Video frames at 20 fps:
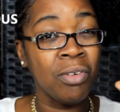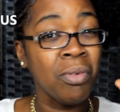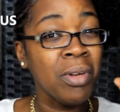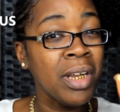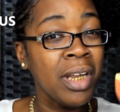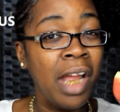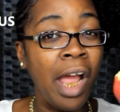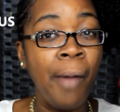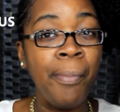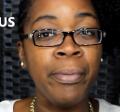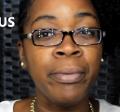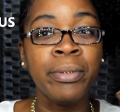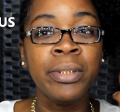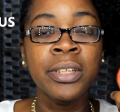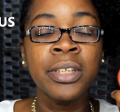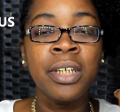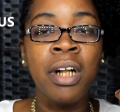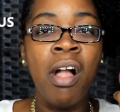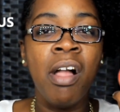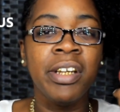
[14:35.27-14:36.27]
the red apple,
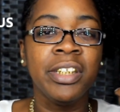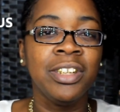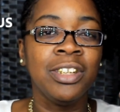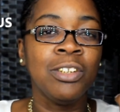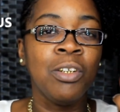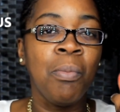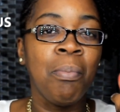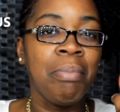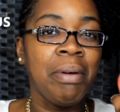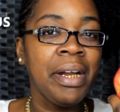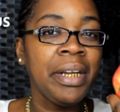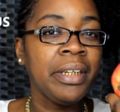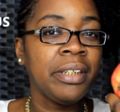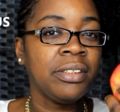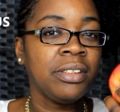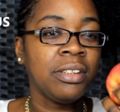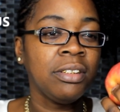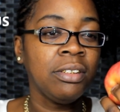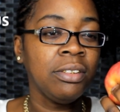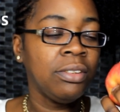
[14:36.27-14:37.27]
it don't bite
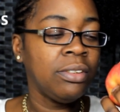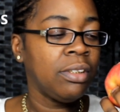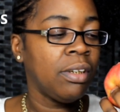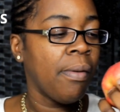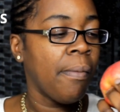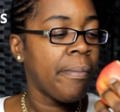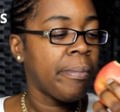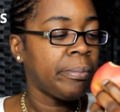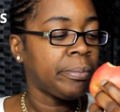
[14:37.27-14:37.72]
as good.